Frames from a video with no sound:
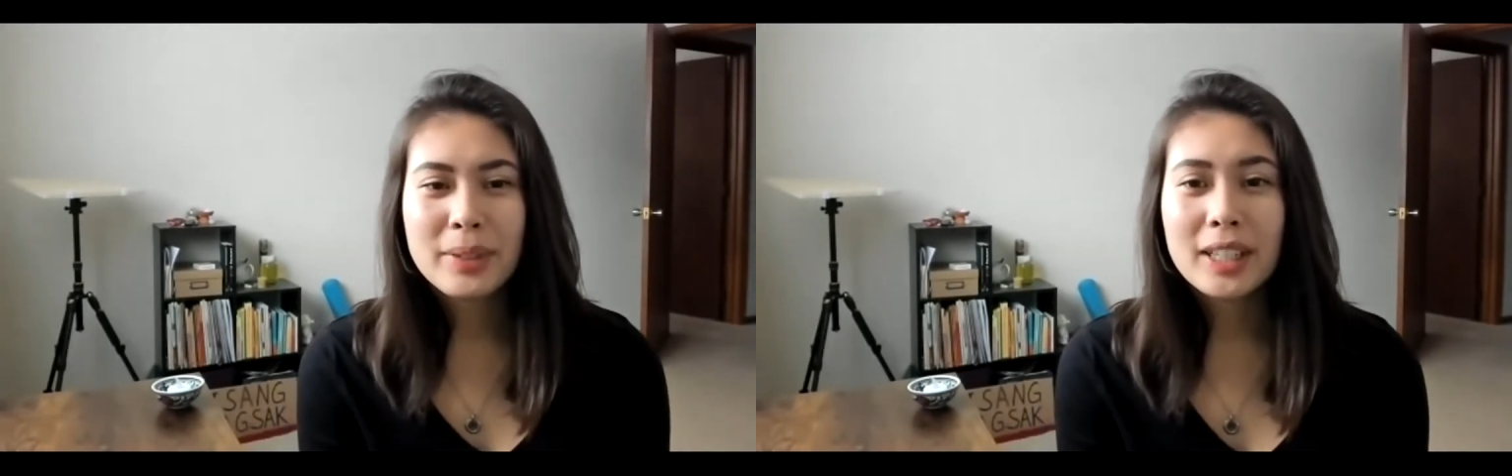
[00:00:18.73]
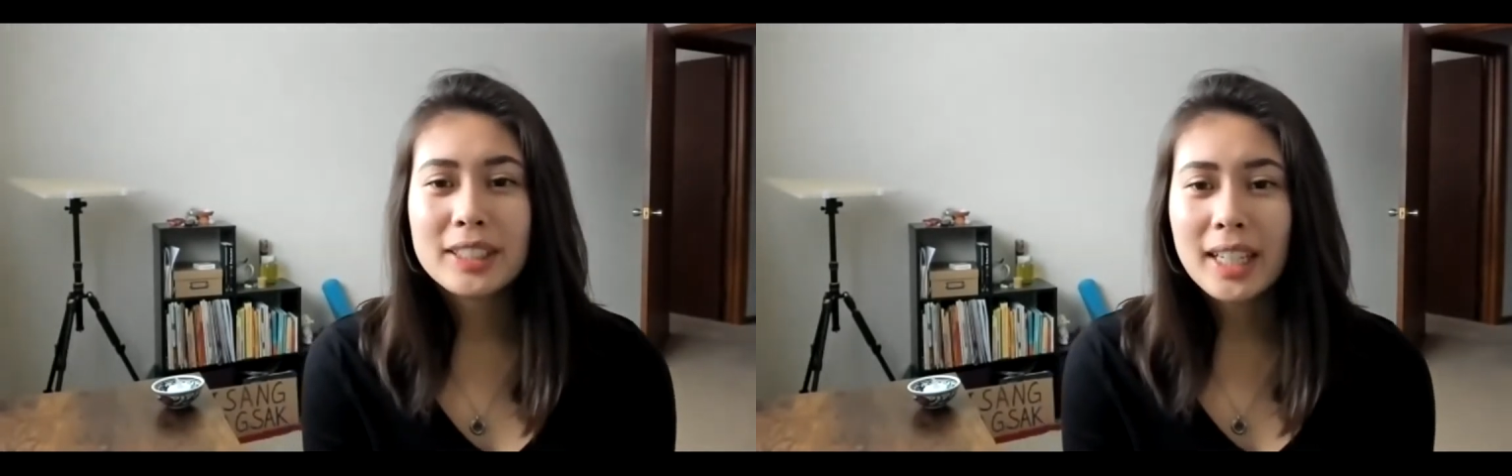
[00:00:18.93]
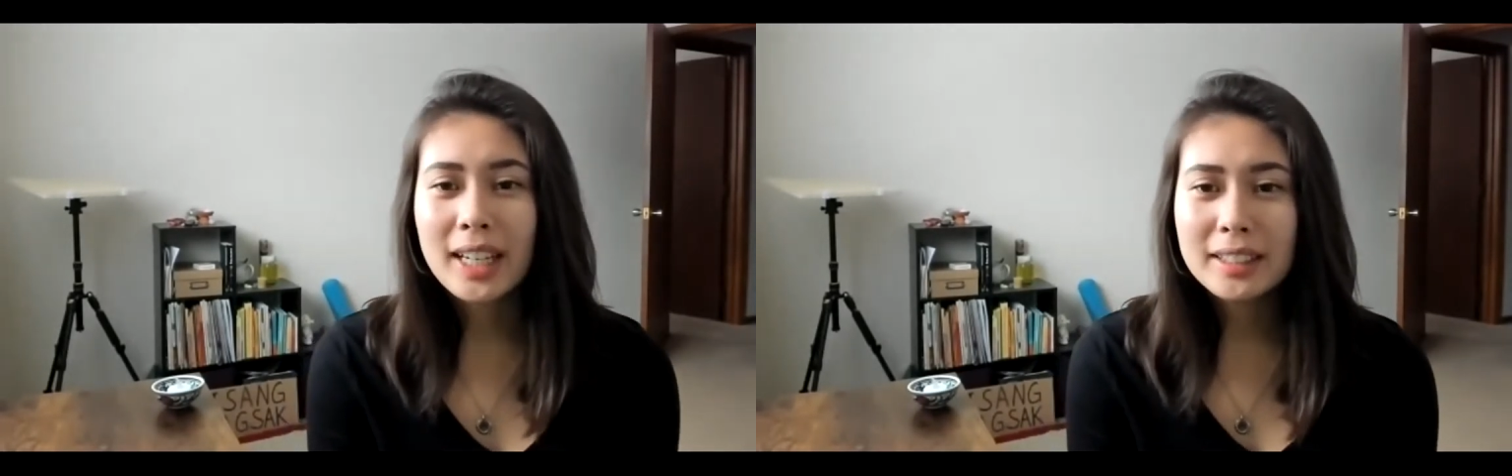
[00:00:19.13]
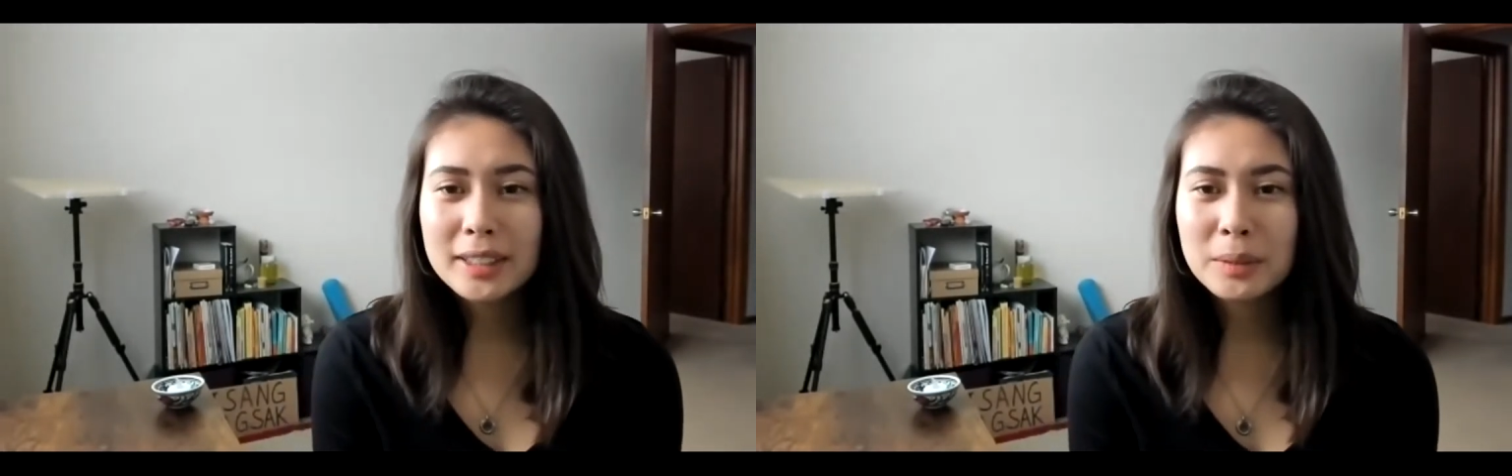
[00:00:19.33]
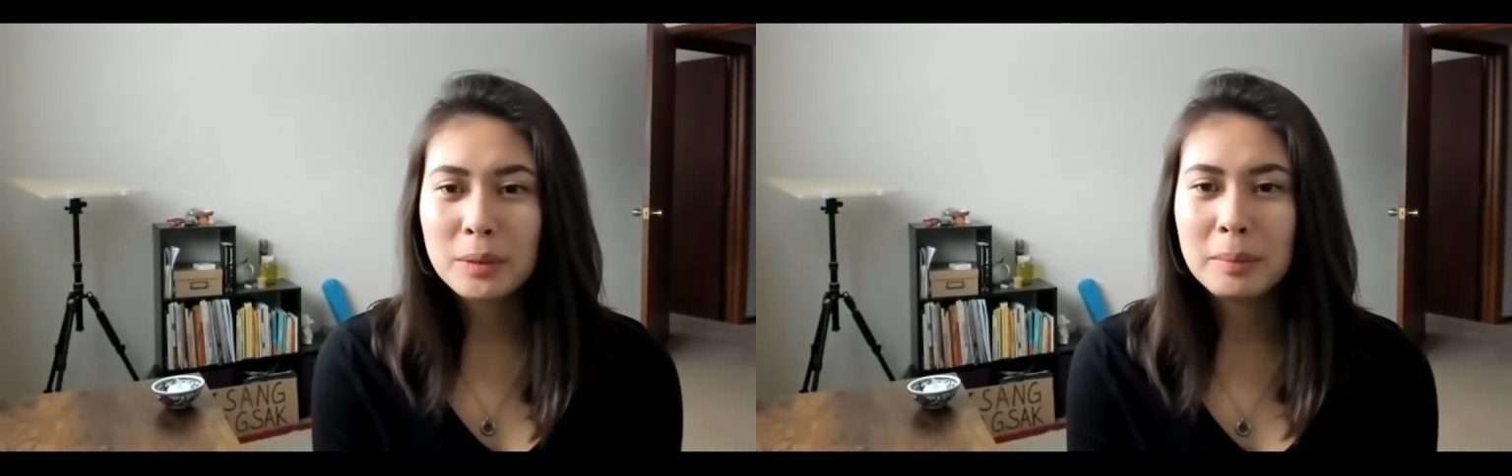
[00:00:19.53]
Our
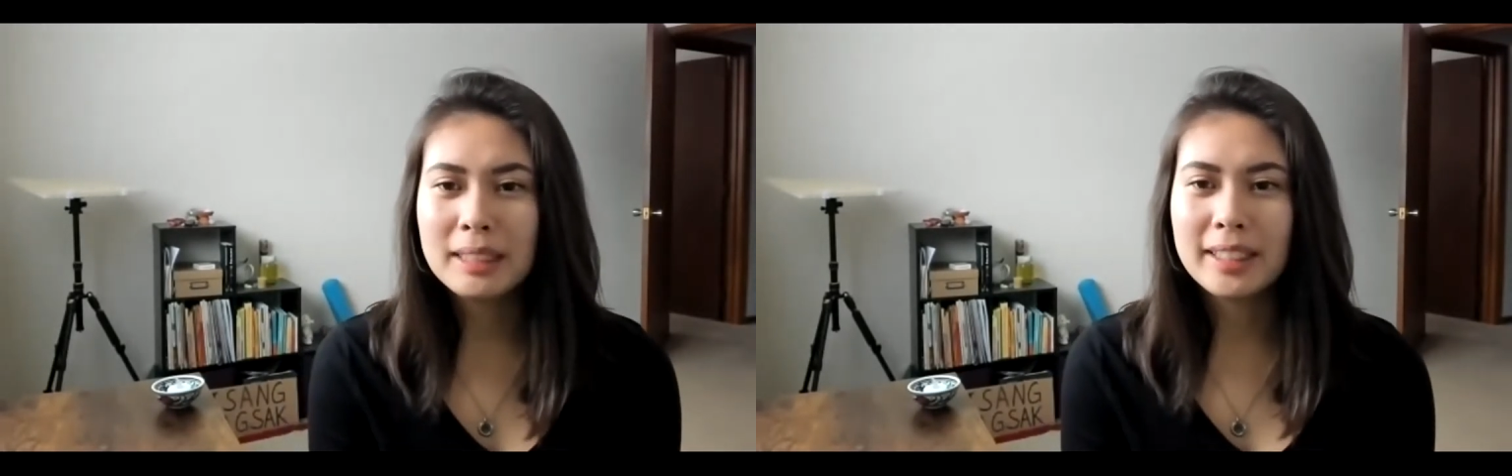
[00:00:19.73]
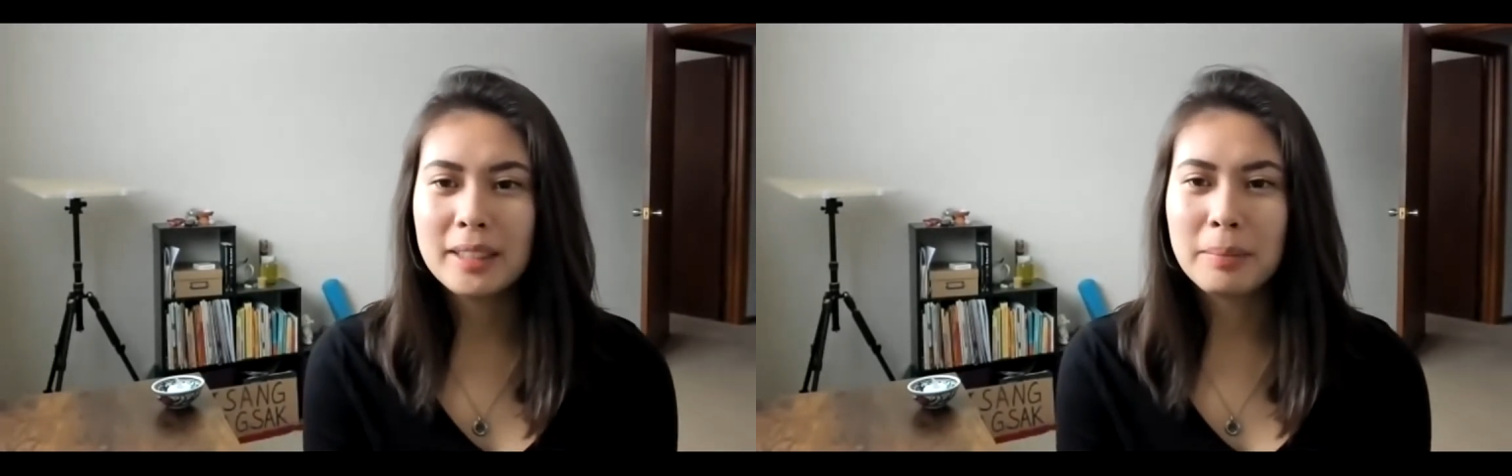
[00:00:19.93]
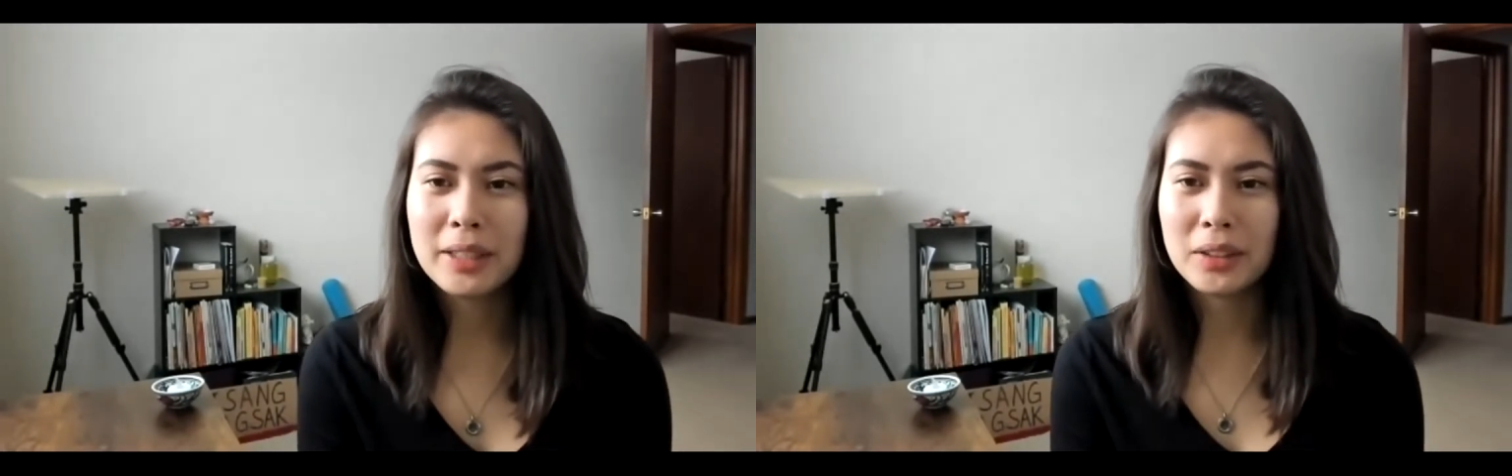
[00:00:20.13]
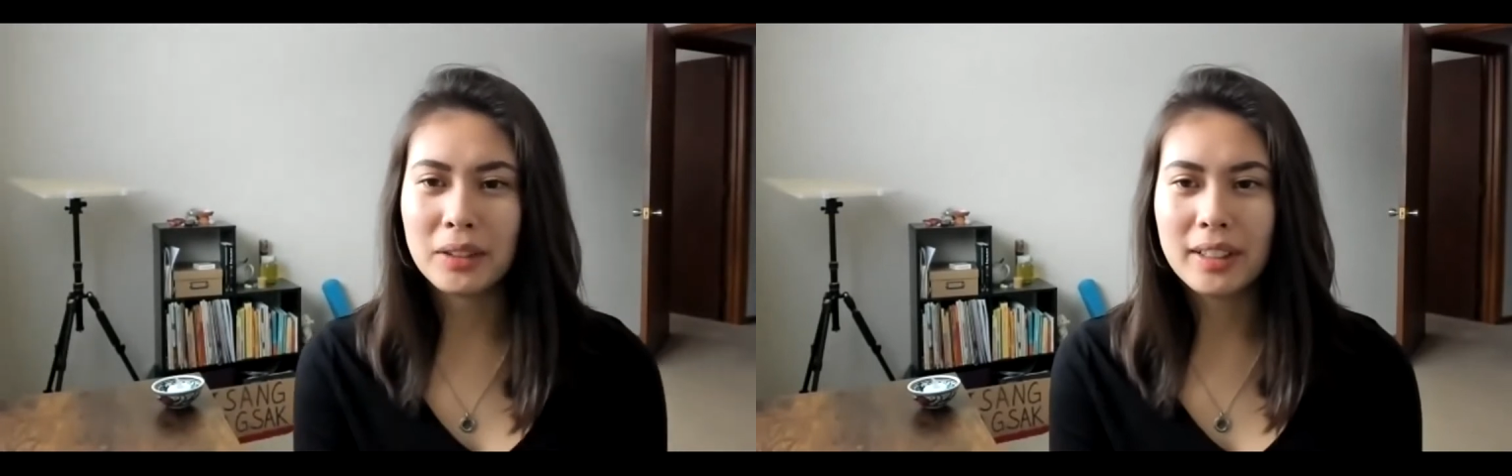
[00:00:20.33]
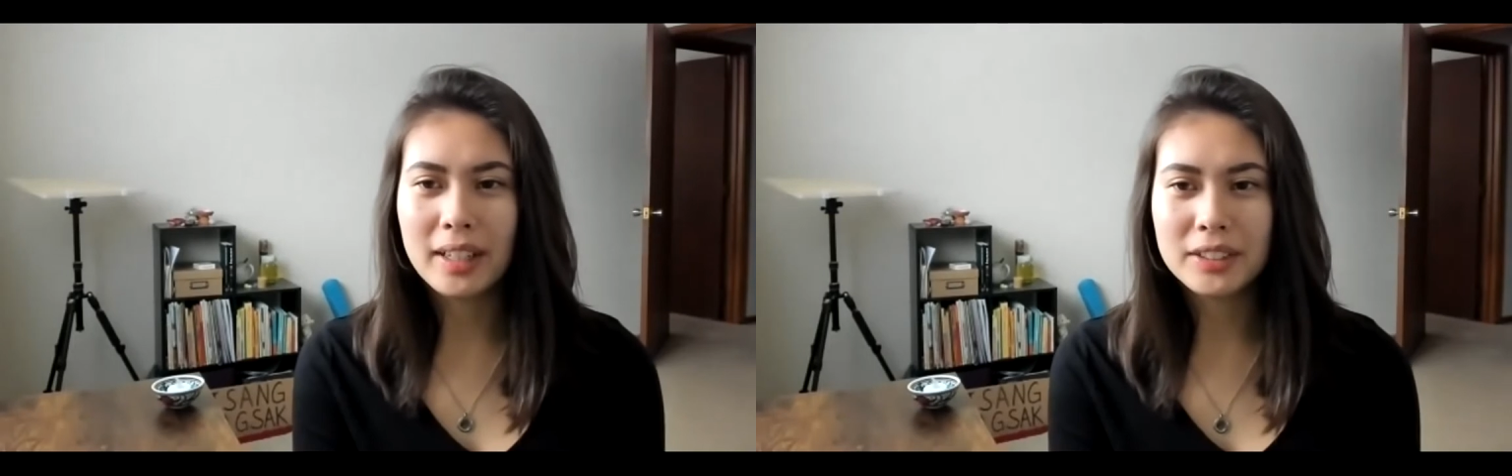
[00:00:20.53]
chalice will be lit by the
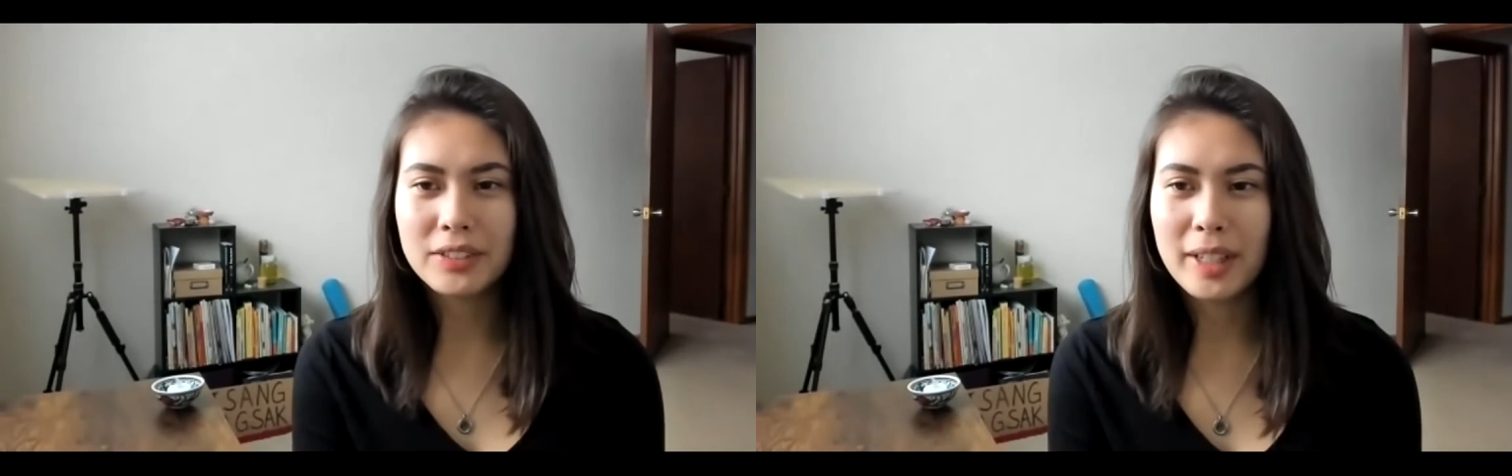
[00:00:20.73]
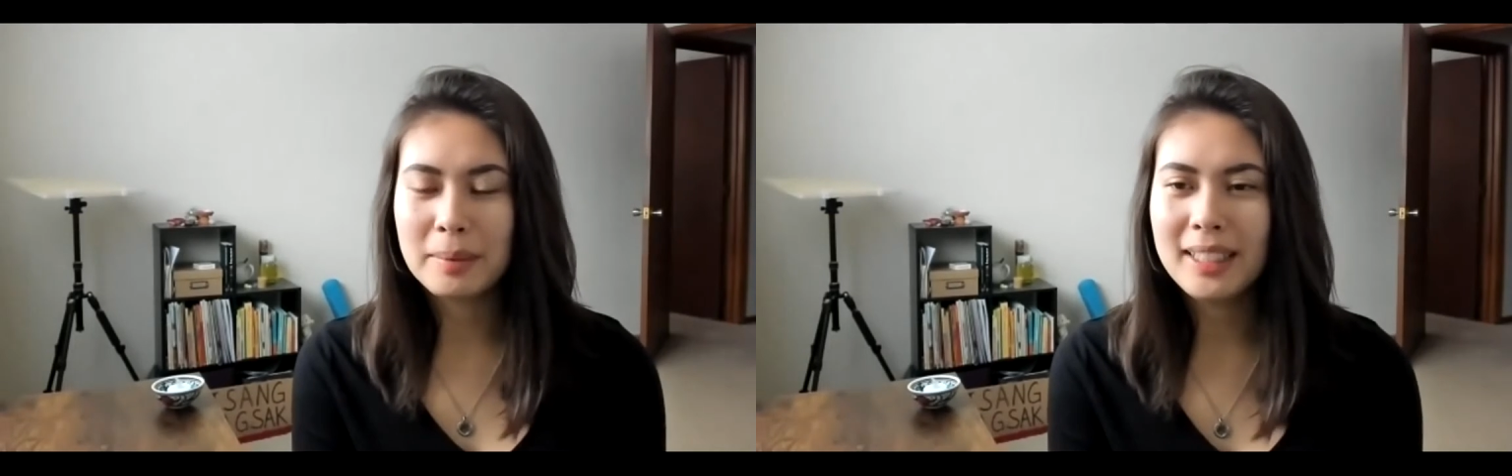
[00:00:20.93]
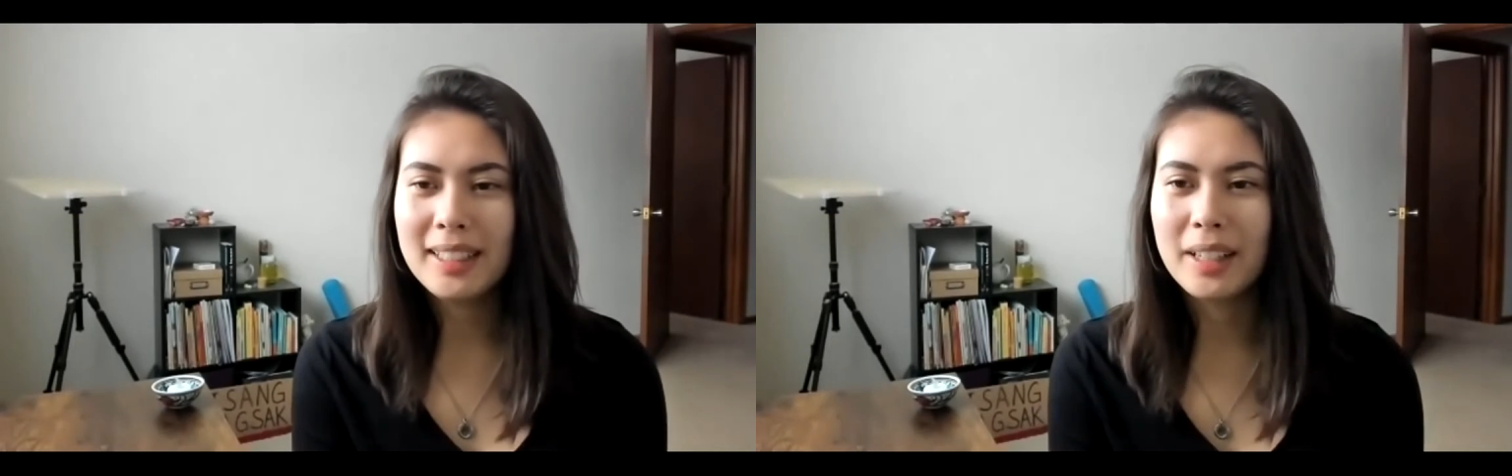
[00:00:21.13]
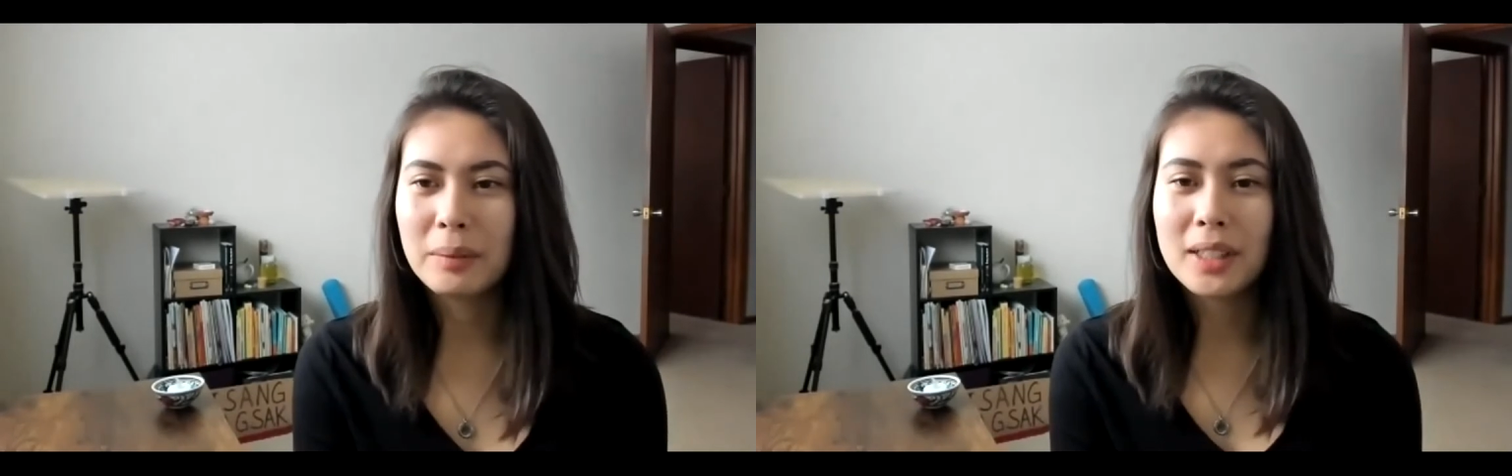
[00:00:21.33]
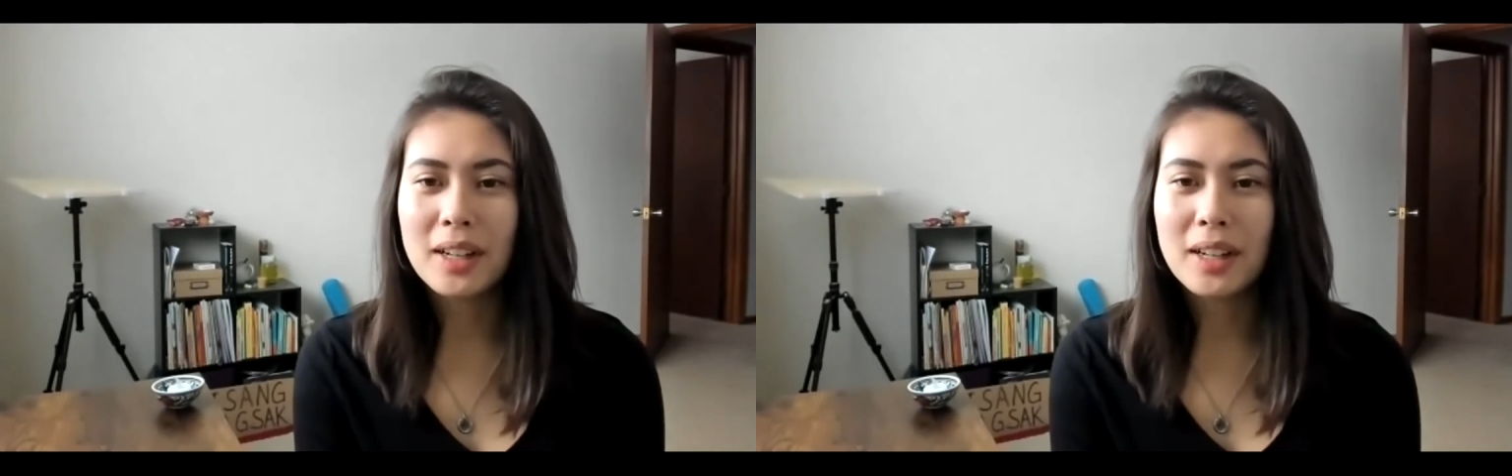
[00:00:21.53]
Nordhaus family and we'll